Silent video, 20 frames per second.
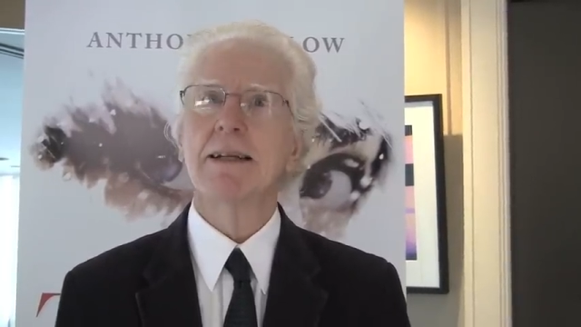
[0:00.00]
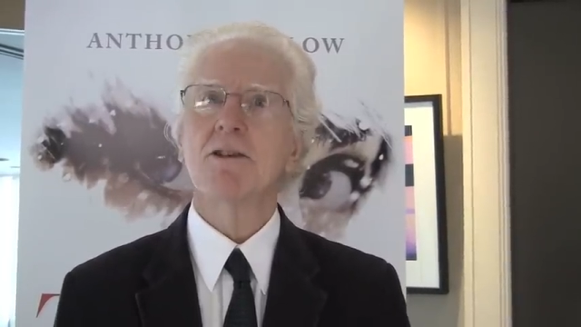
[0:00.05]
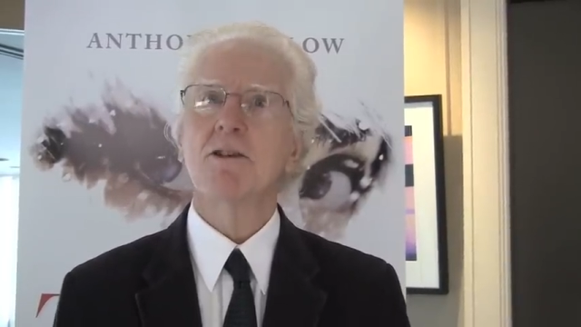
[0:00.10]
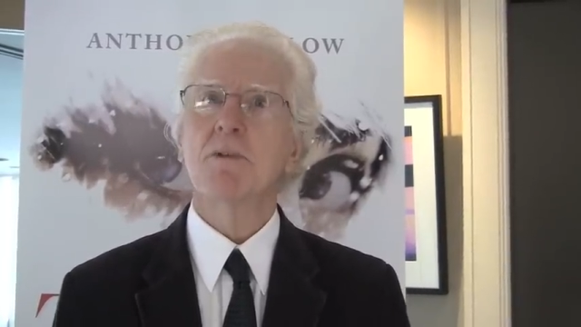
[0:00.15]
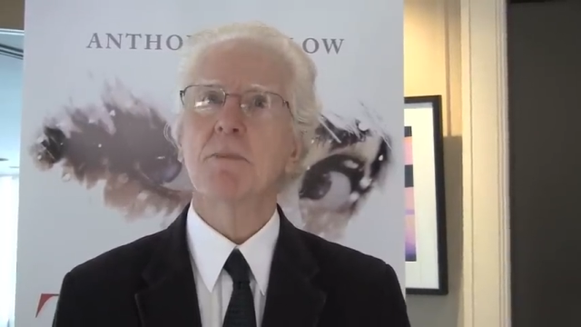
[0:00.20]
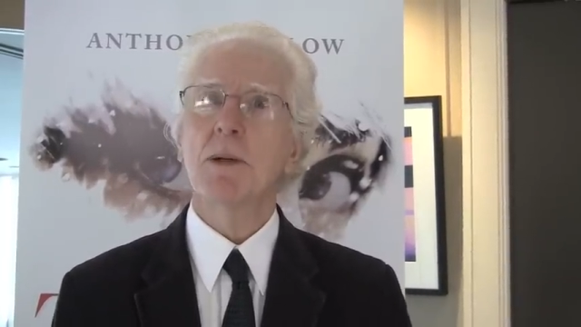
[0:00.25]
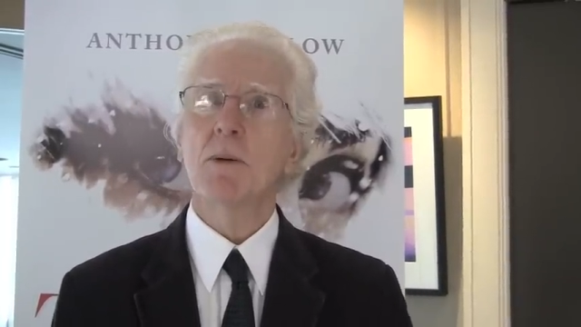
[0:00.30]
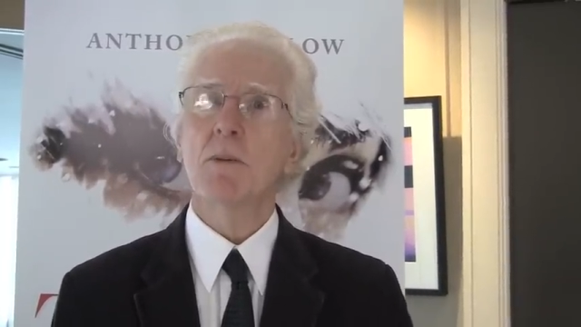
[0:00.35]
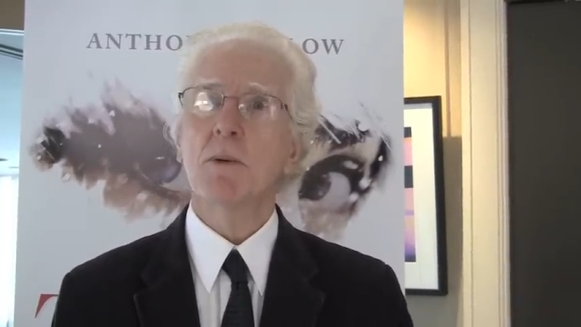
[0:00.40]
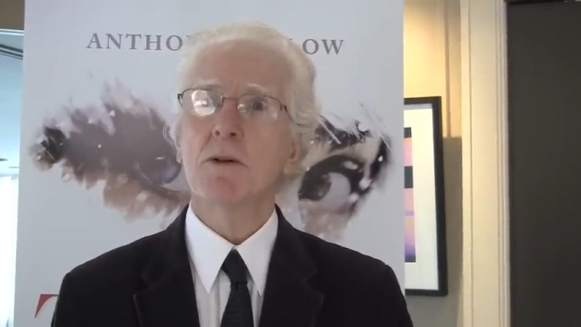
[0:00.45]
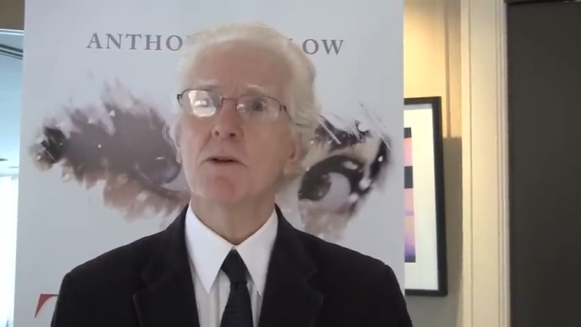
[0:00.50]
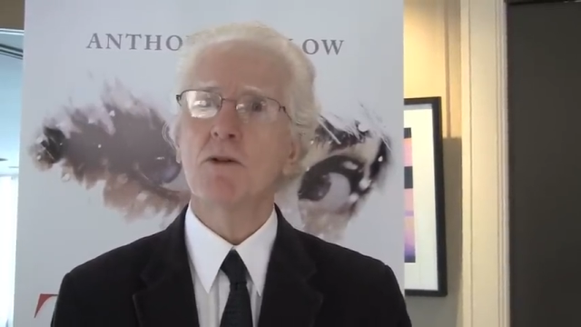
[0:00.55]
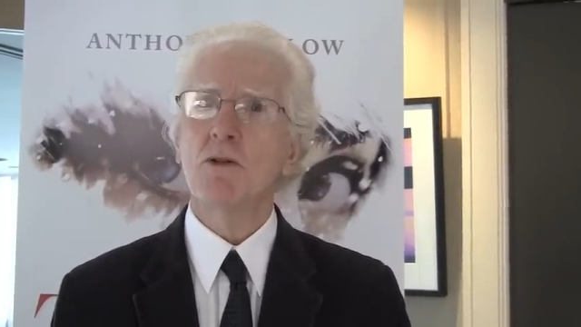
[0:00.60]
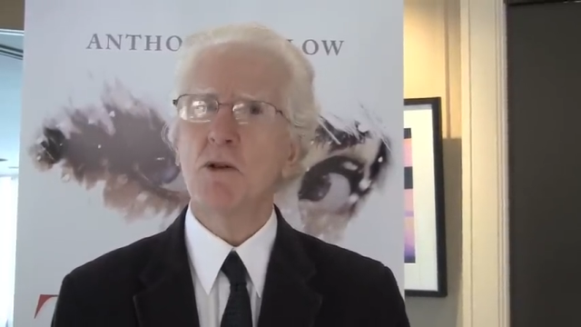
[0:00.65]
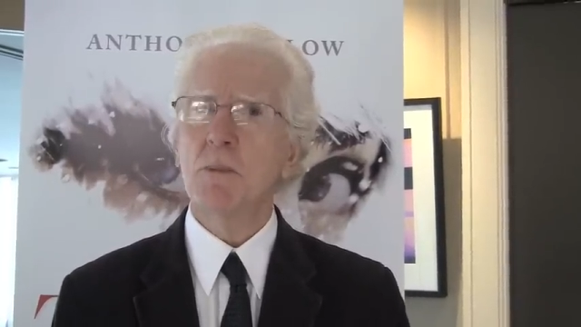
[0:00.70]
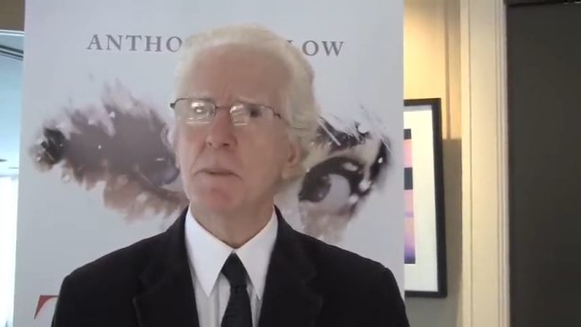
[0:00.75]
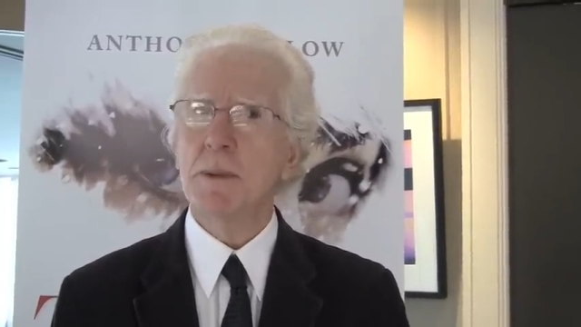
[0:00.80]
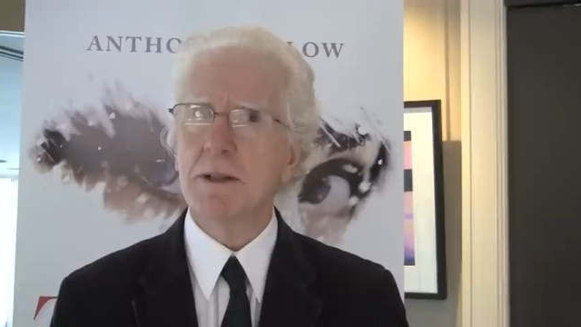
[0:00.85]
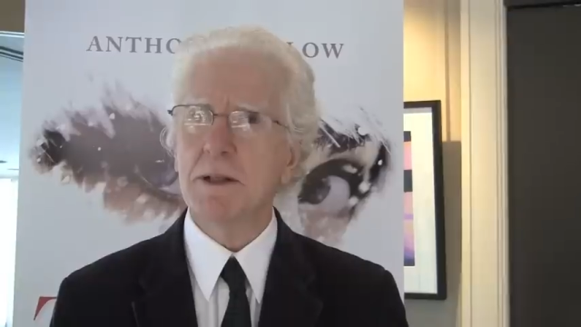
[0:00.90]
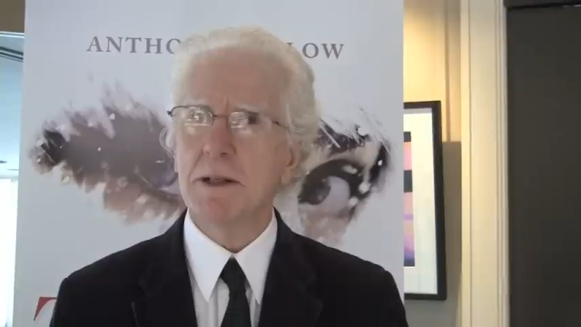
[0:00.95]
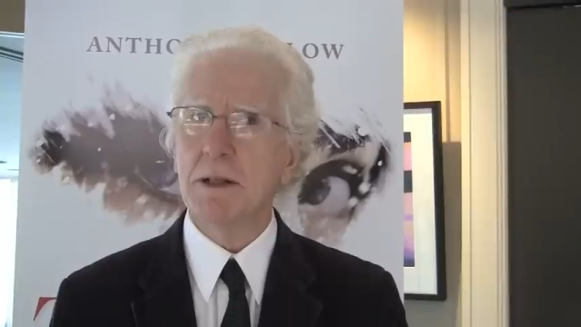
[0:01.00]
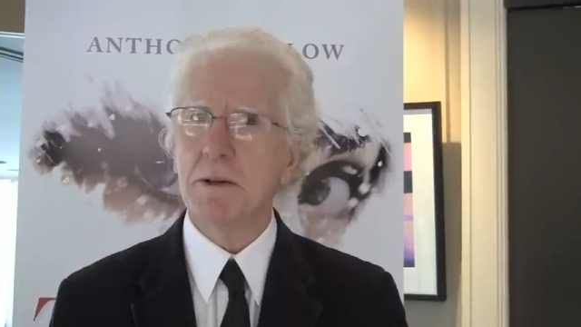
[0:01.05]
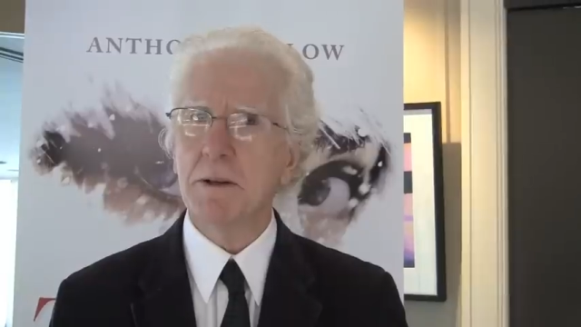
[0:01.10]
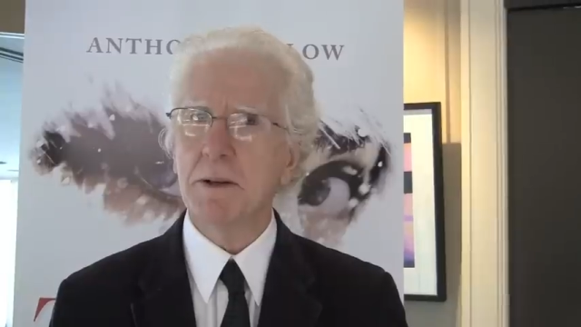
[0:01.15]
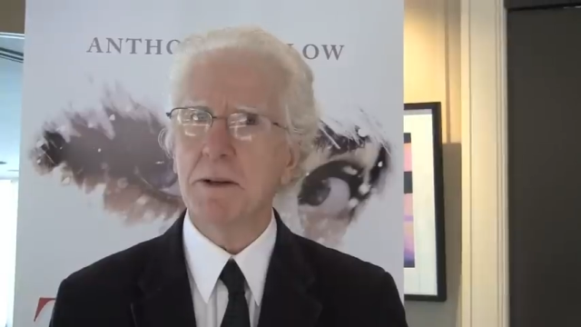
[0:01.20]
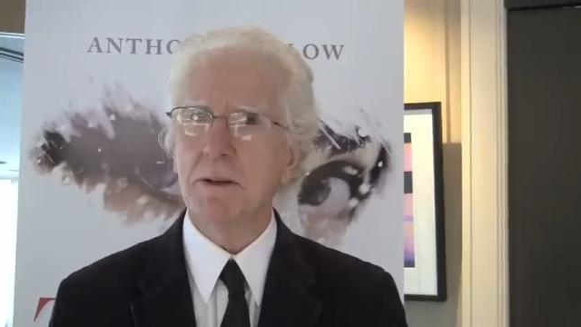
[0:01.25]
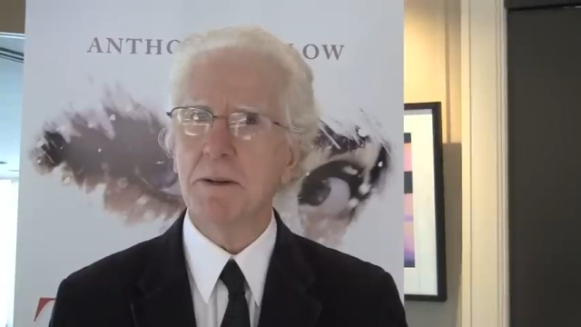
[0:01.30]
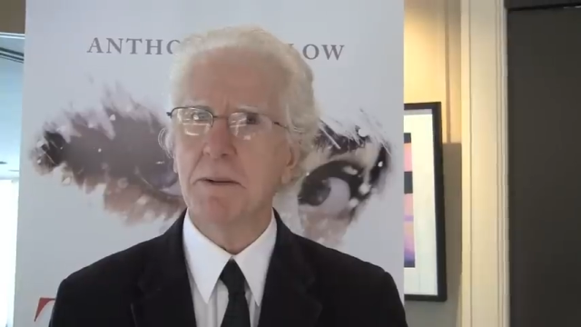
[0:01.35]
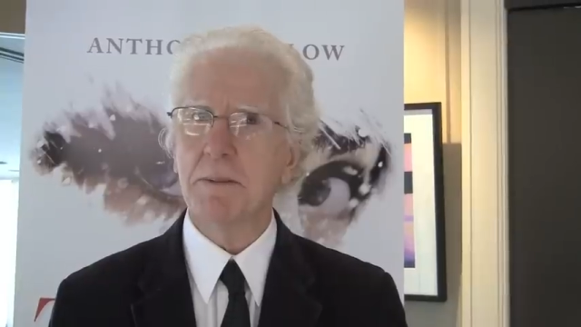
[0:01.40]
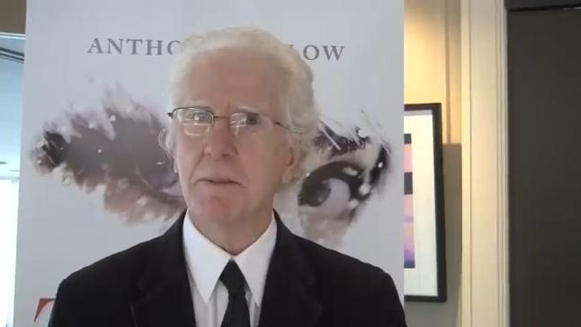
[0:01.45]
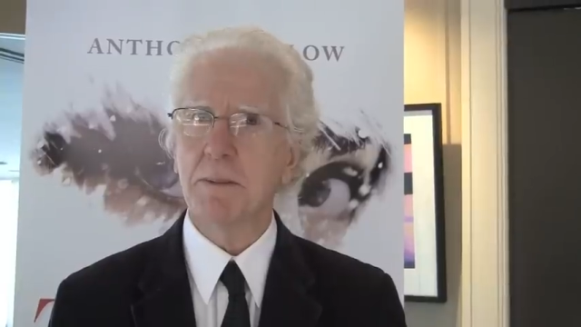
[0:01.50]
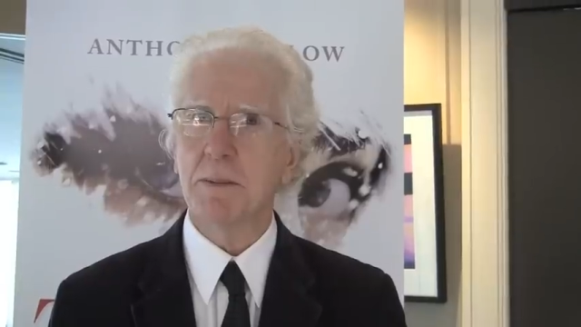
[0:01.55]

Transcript: to be with new material